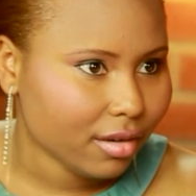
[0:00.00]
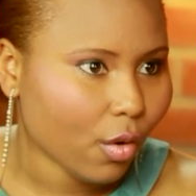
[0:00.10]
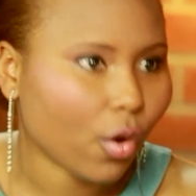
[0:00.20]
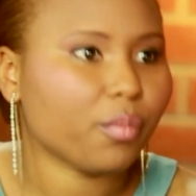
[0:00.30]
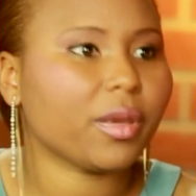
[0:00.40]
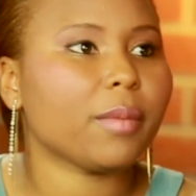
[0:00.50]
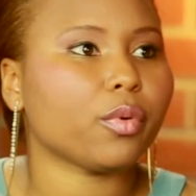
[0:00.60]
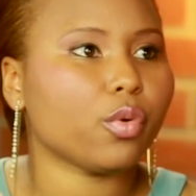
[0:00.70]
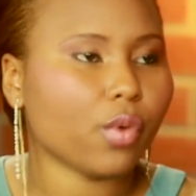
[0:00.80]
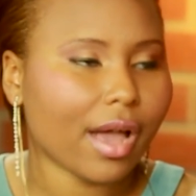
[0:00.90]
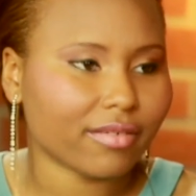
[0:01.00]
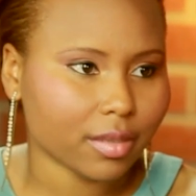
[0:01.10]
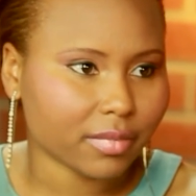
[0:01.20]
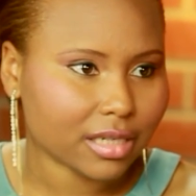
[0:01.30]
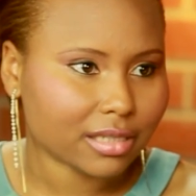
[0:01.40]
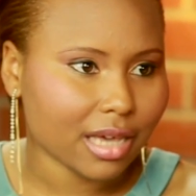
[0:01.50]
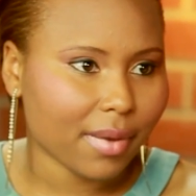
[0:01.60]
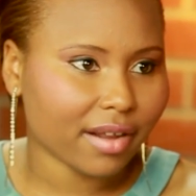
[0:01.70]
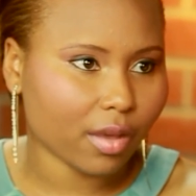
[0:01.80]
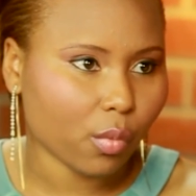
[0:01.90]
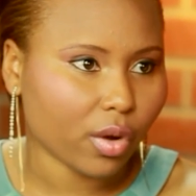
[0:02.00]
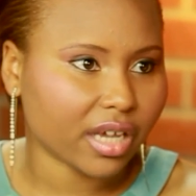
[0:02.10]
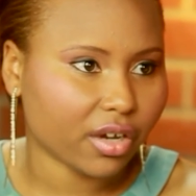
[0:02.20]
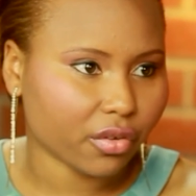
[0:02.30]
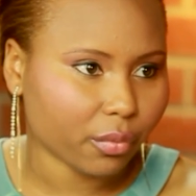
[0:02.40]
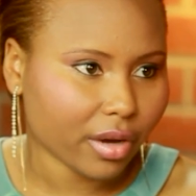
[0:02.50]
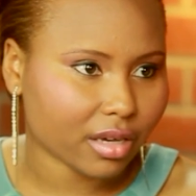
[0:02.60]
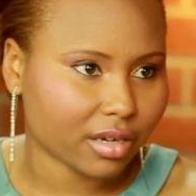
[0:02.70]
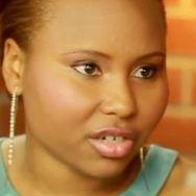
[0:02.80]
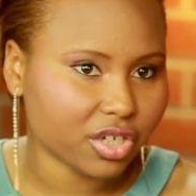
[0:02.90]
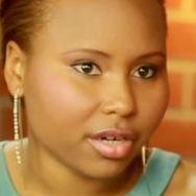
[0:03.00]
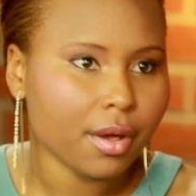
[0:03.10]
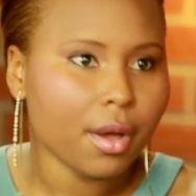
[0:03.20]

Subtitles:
or people who have something to say about it, they want to hear the recognition.